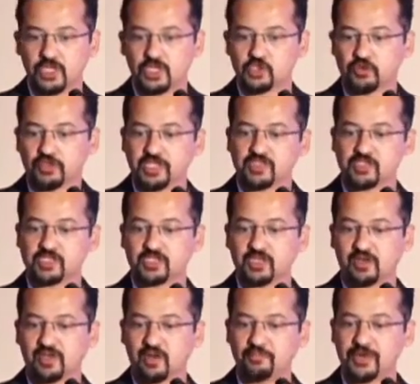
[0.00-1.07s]
So in this
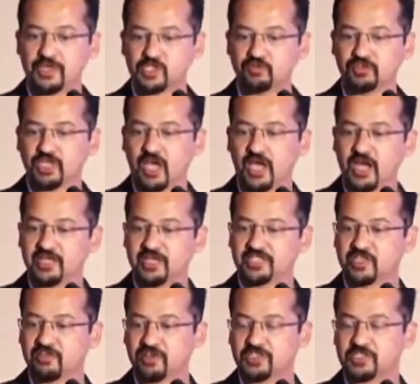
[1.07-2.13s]
comparison with the
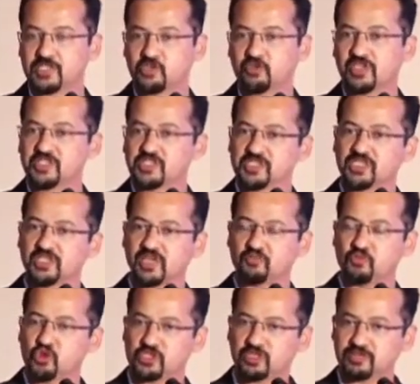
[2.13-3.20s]
handheld devices, you can see that
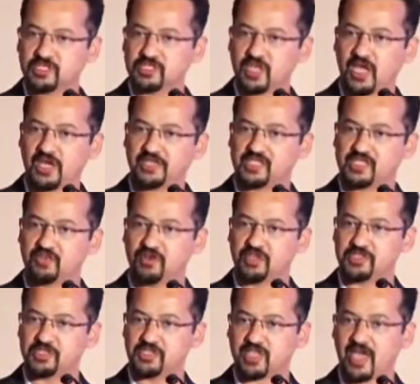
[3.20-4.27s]
most of these handheld
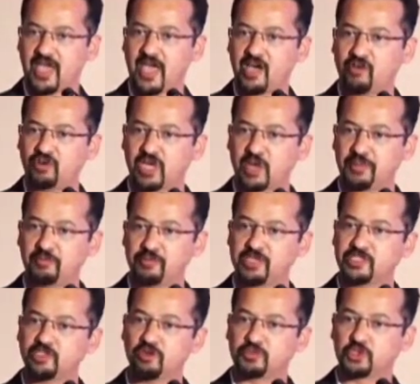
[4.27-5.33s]
devices have a
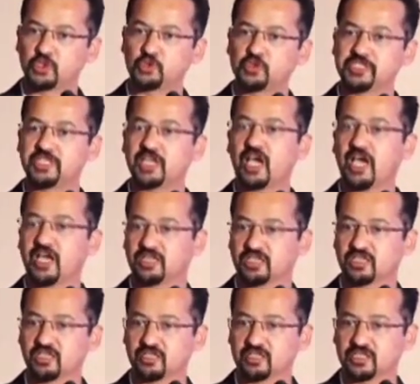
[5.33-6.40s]
capability of 2D
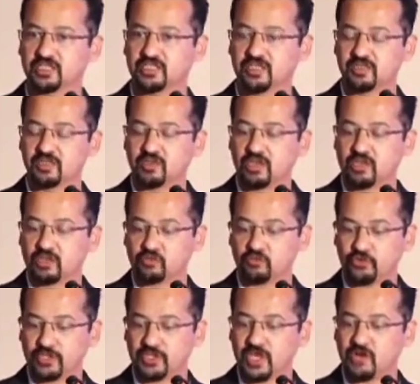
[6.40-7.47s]
and color
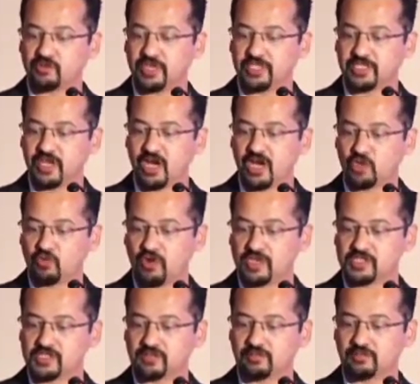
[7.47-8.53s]
without any
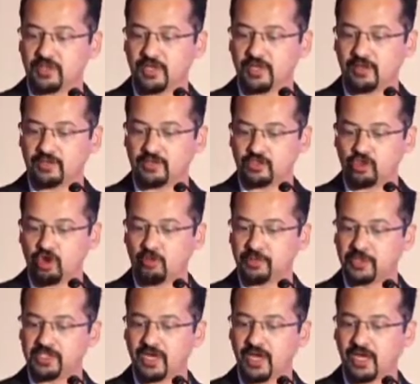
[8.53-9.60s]
advanced
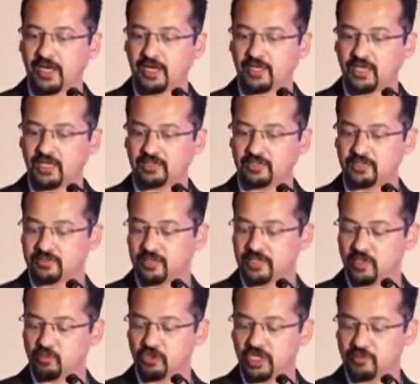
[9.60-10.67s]
Doppler and other
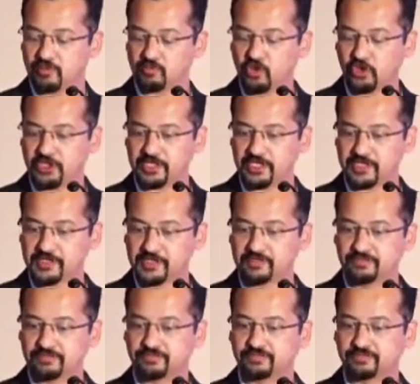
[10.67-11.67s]
hemodynamic monitorings.